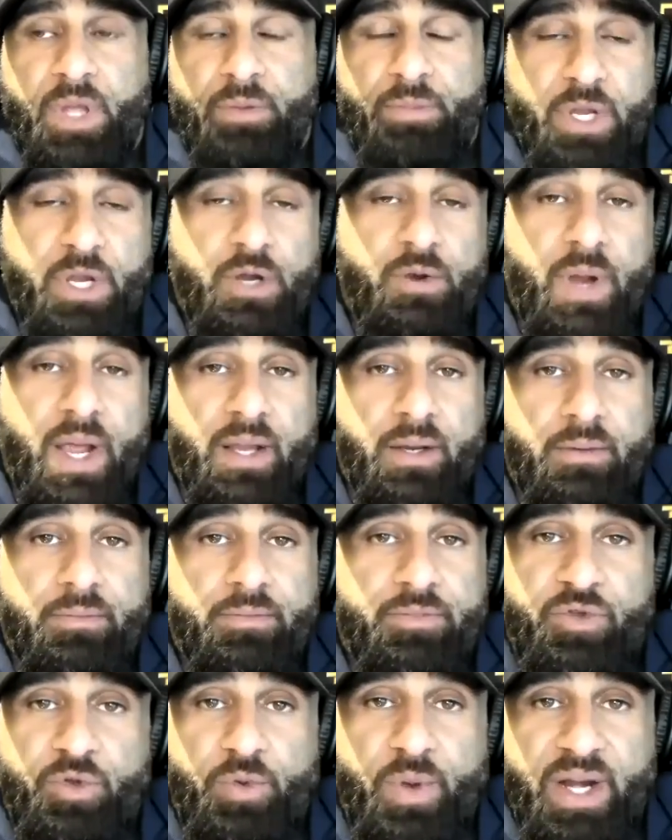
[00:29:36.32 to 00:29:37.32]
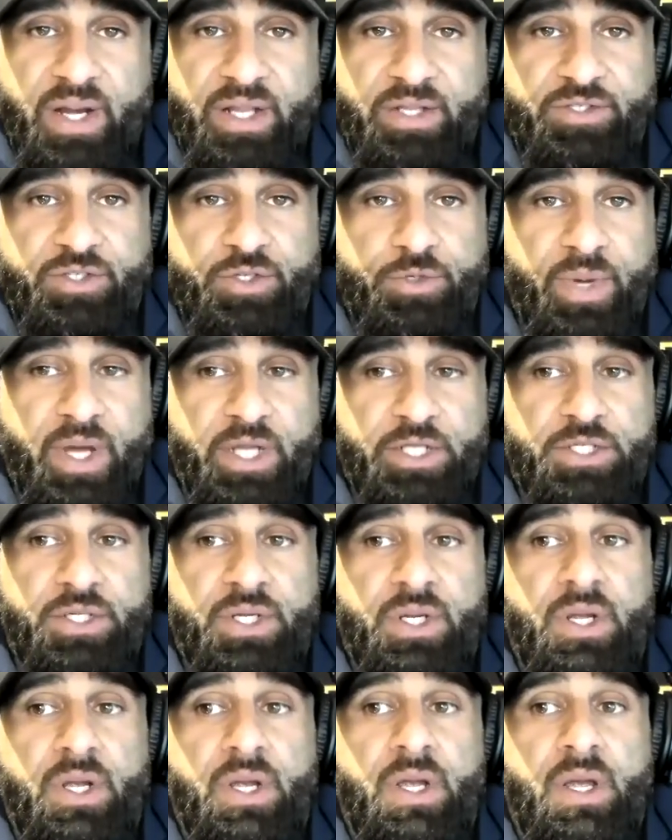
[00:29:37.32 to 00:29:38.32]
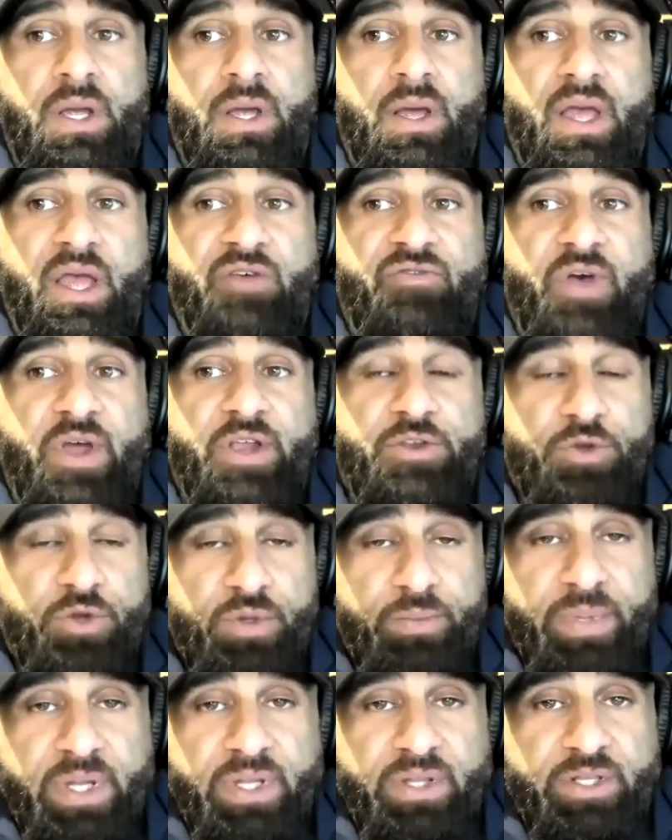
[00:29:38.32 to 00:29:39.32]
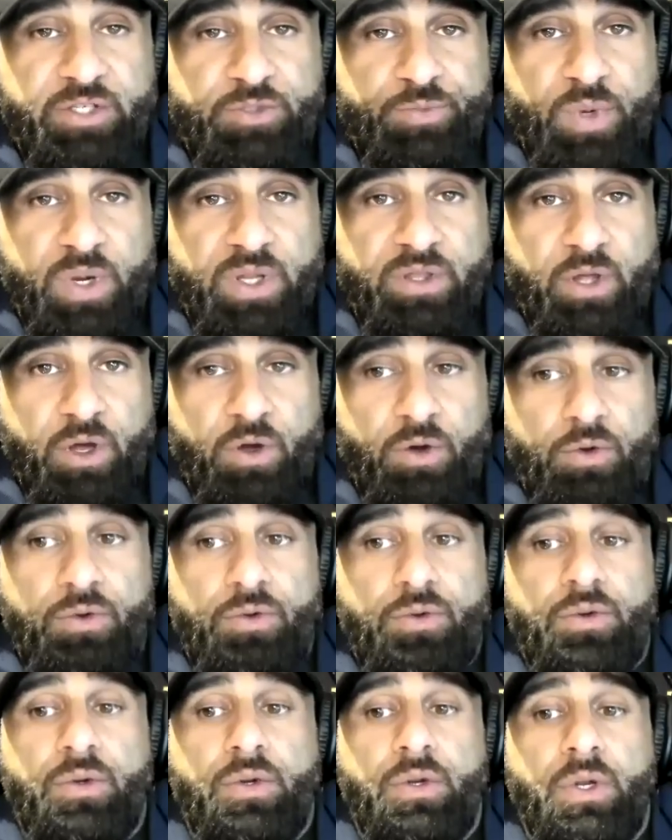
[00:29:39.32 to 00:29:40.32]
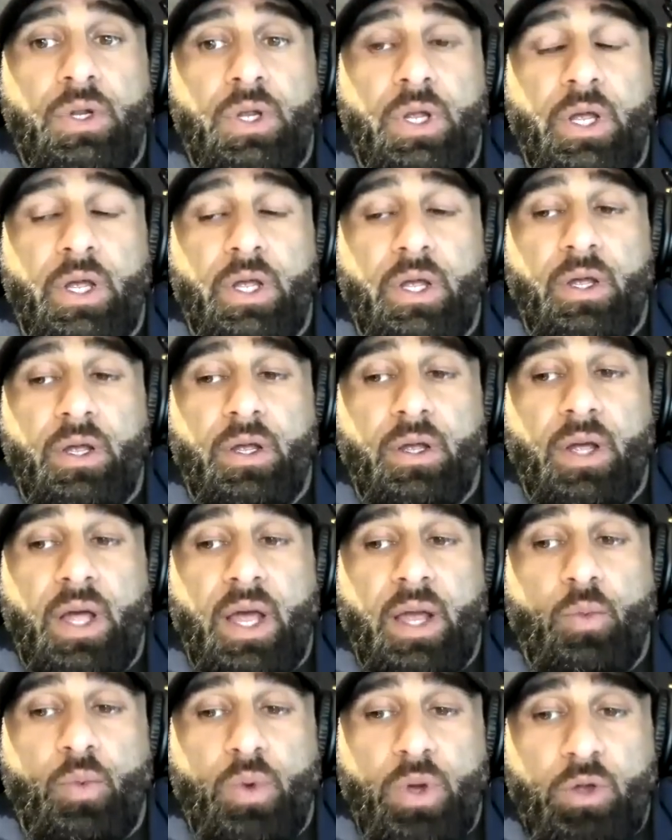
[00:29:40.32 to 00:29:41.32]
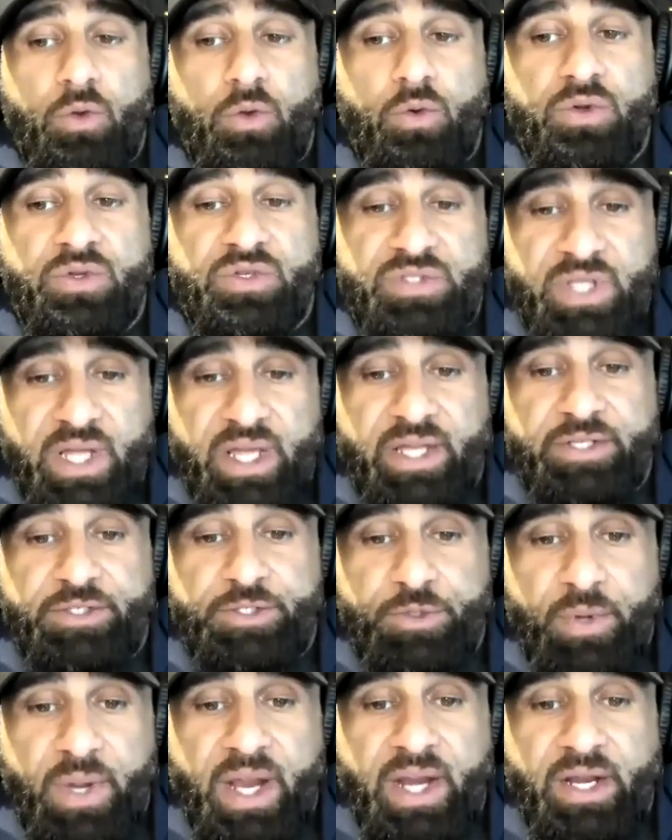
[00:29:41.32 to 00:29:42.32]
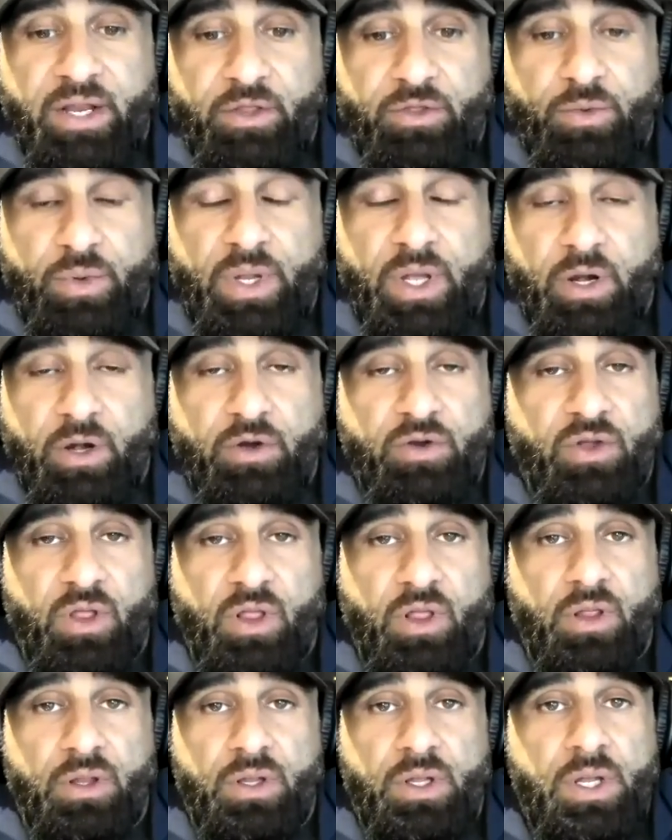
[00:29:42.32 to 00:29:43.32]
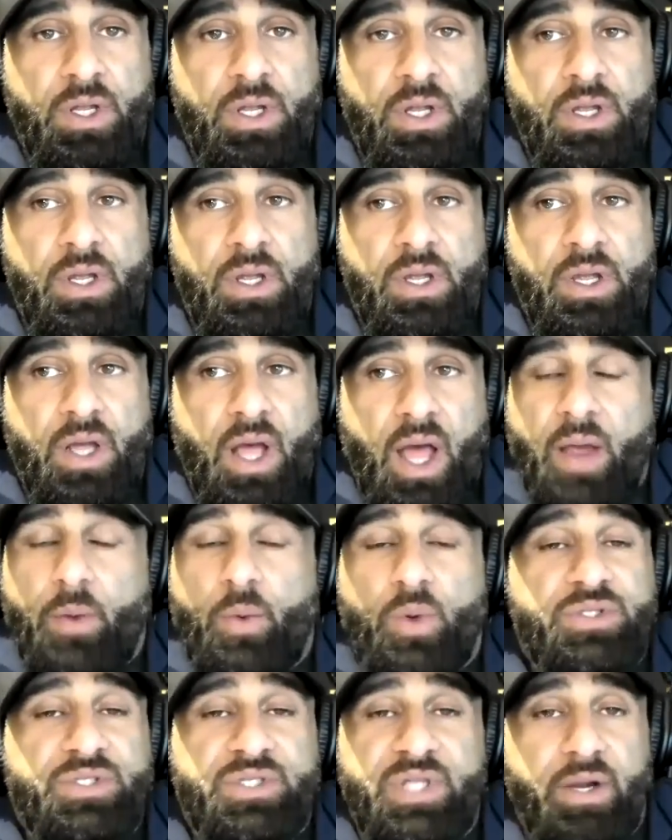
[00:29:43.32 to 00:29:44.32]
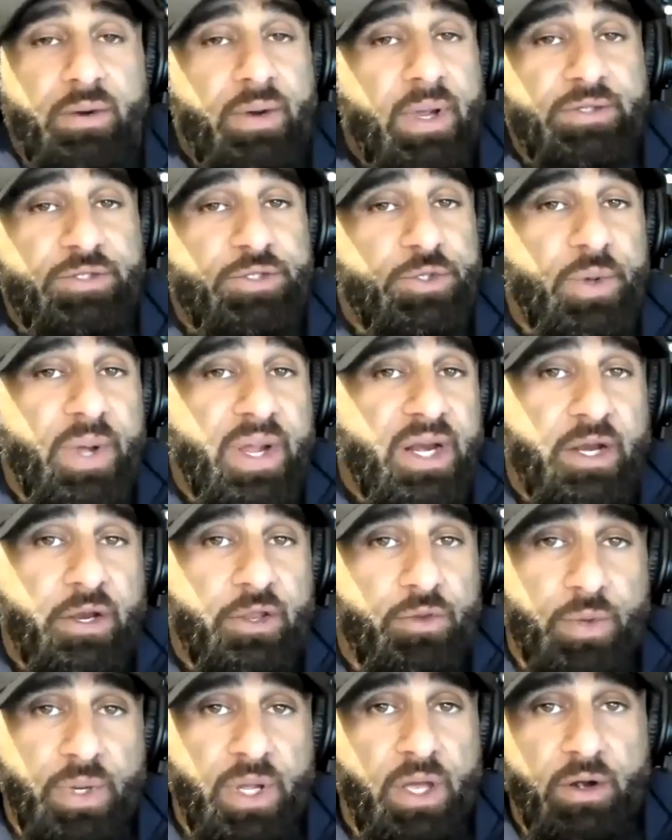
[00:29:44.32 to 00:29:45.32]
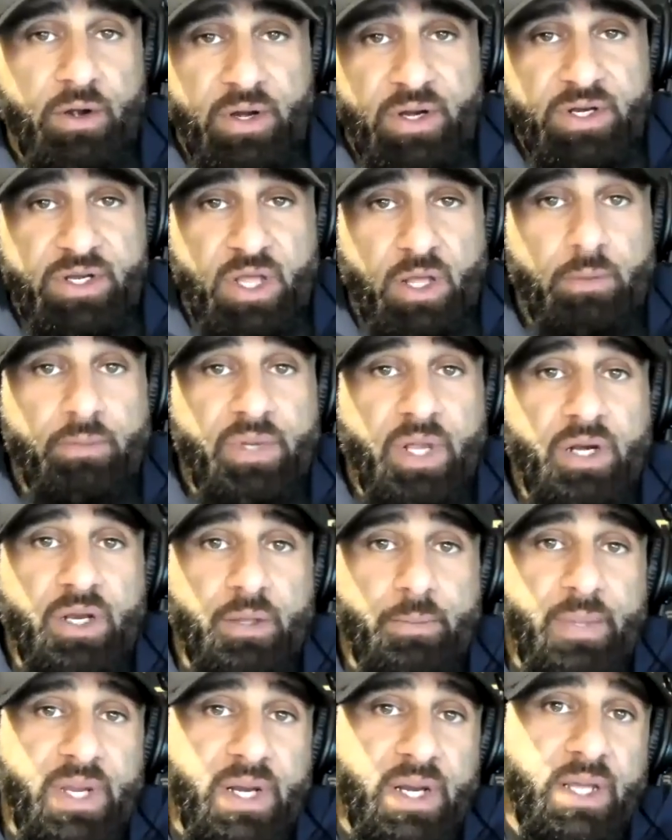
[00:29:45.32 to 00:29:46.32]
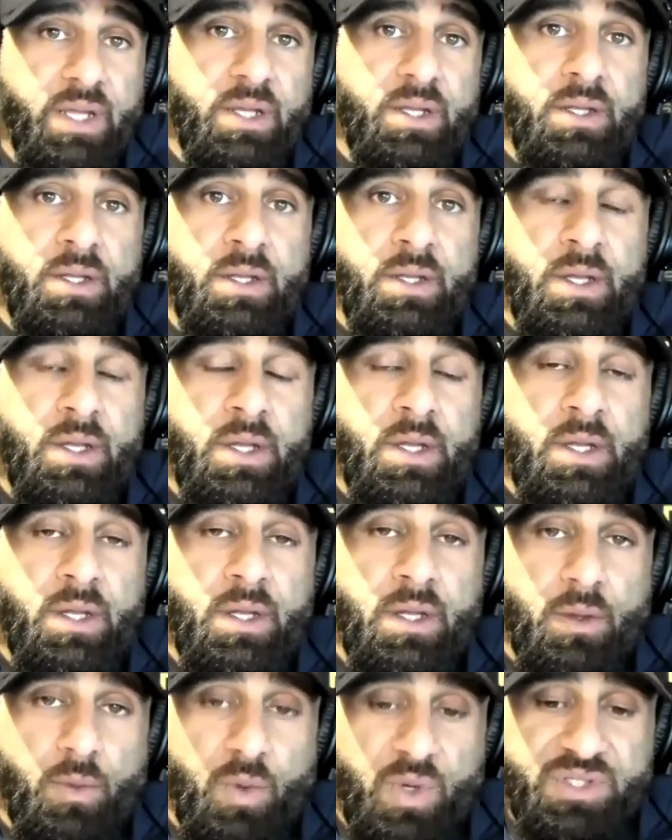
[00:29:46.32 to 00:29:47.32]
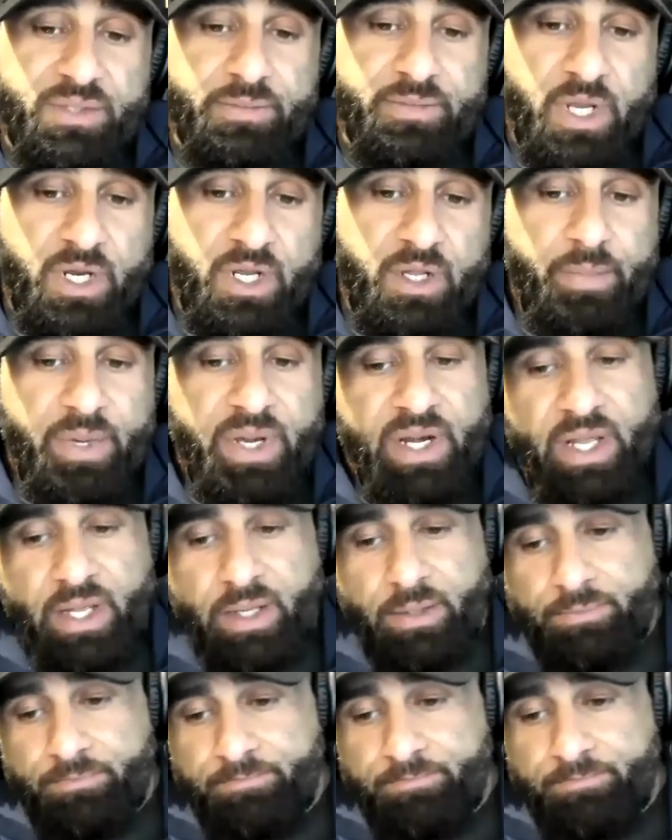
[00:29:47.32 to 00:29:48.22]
you're right. 280 is too much. If I do compete in the spring, though, I will stay at 280, 300 I will stay around 280 to 300 until I'm done competing. Once I'm done competing,